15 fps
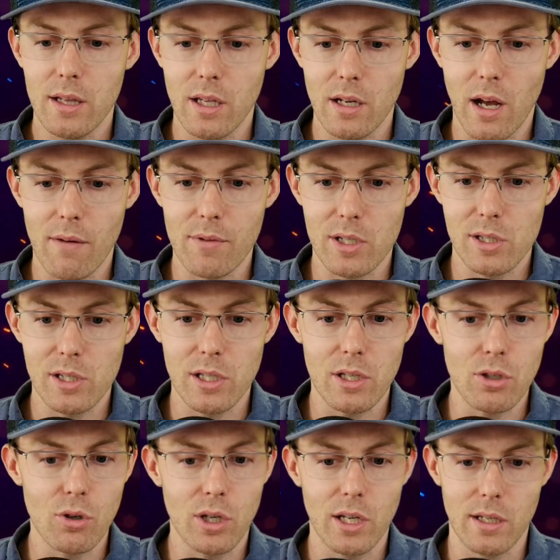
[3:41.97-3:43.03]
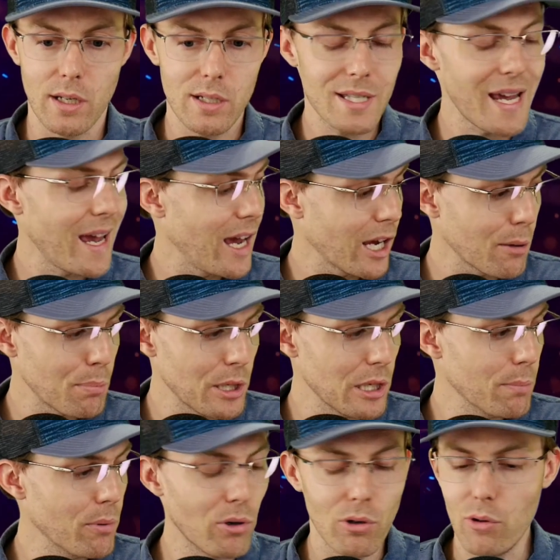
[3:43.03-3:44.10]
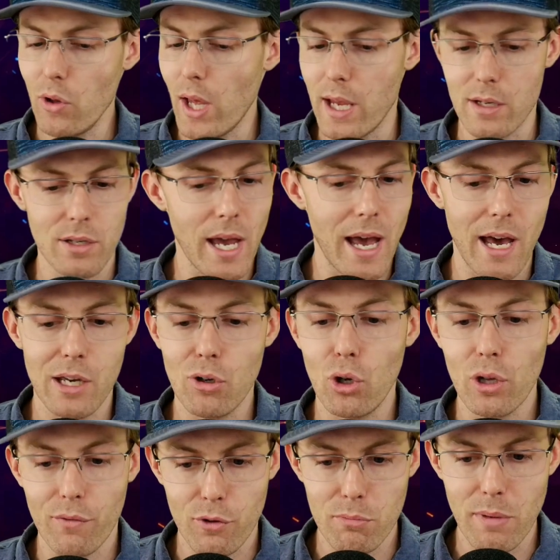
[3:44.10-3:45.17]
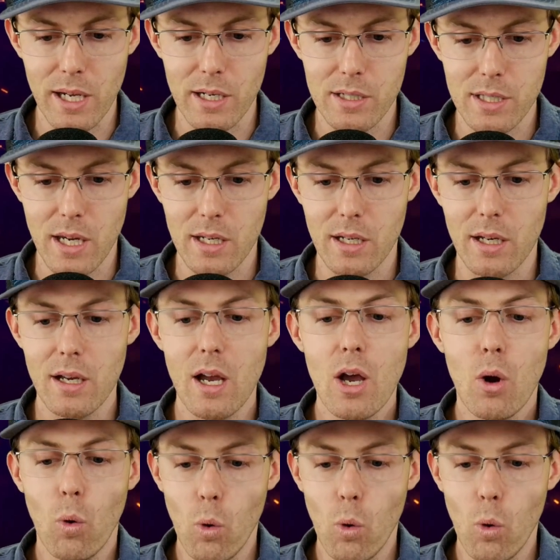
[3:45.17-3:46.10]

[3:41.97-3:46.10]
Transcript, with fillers: And then obviously you can tag people and add all of your metadata